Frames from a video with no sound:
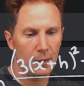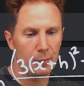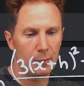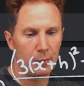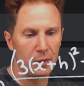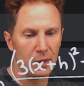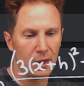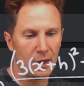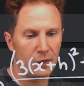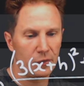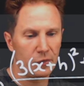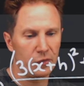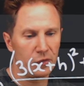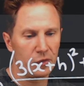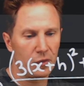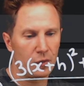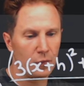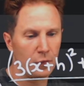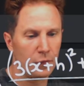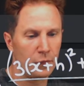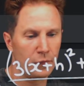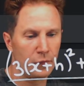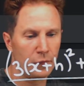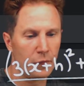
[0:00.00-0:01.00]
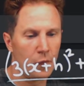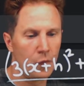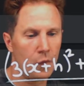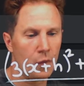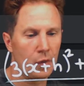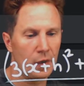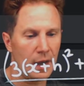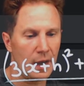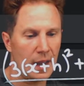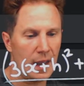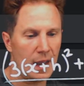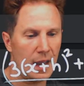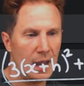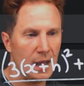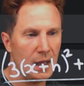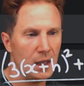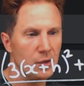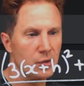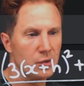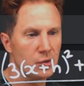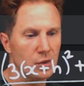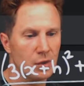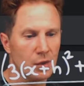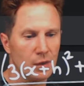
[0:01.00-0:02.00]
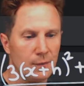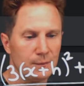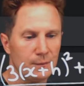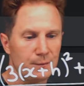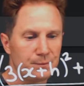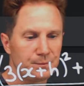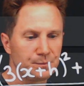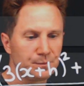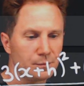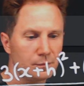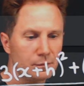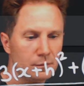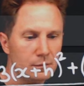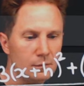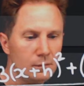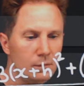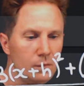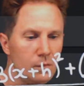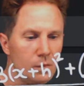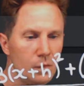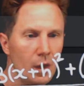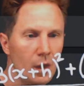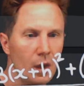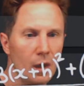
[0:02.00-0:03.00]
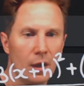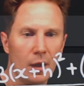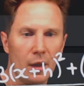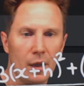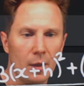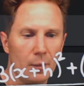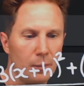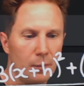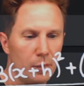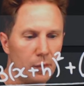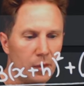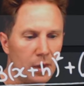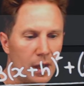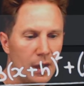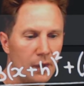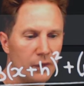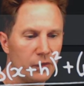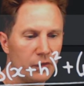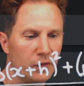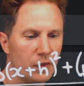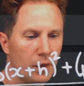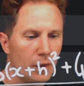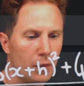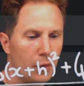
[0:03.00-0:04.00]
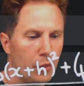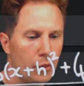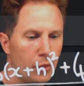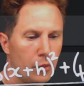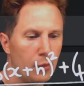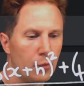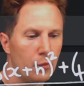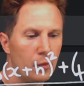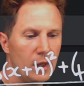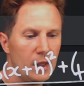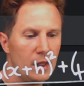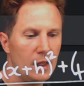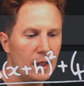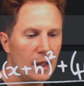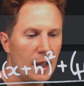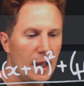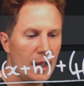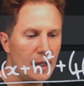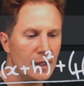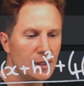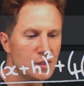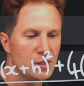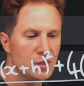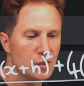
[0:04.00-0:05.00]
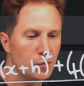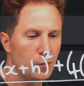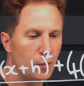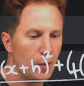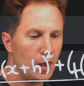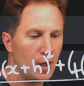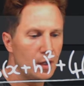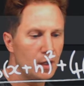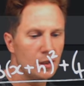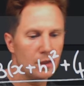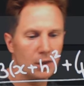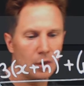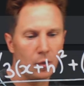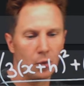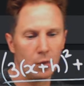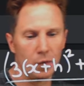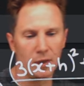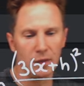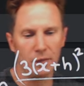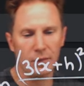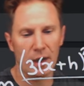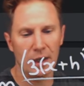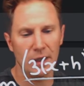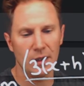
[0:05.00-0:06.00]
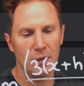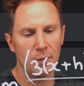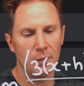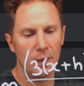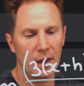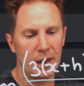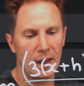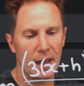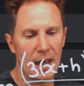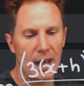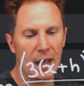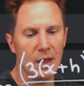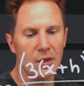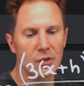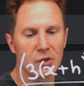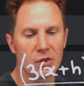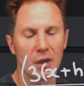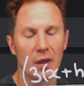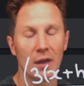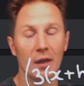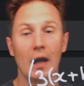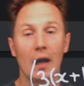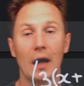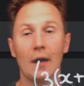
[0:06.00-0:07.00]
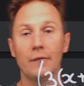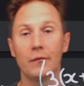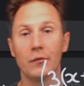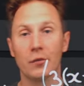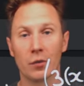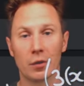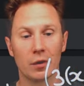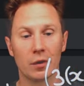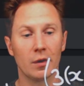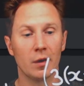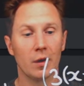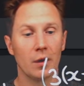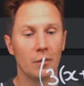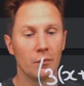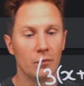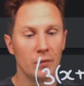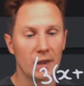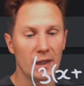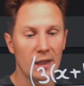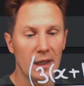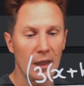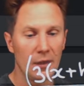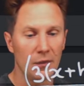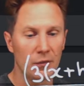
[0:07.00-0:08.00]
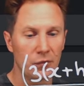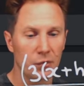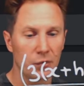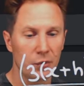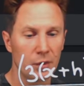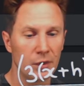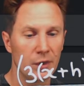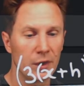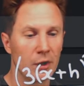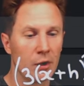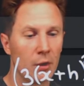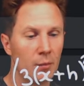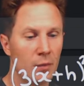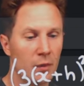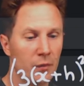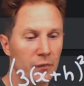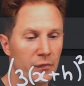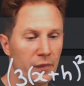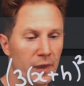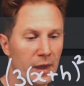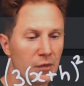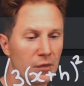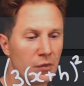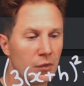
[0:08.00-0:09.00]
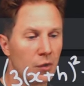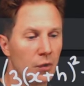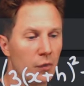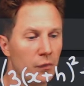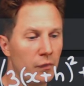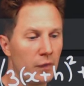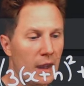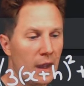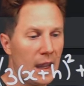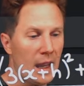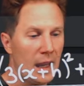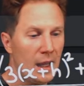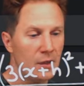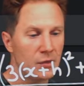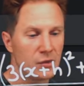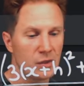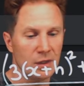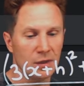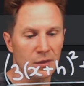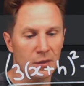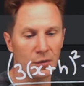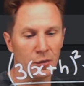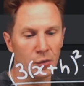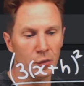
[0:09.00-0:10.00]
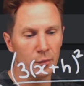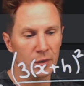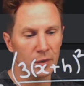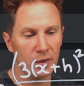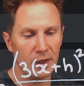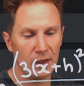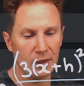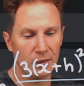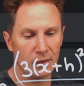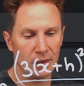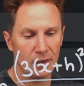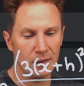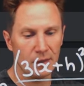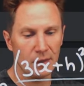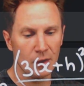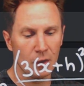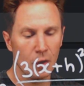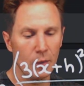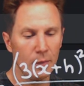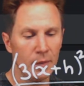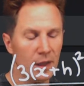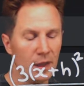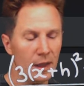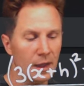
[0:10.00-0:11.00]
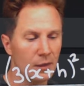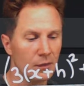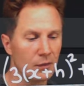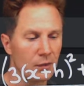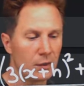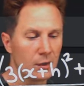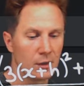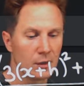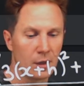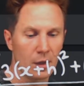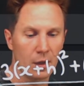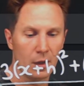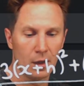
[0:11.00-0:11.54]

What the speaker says: plus 4h plus 3h squared, all divided by h. After we cancel the common factor of h in the numerator and denominator,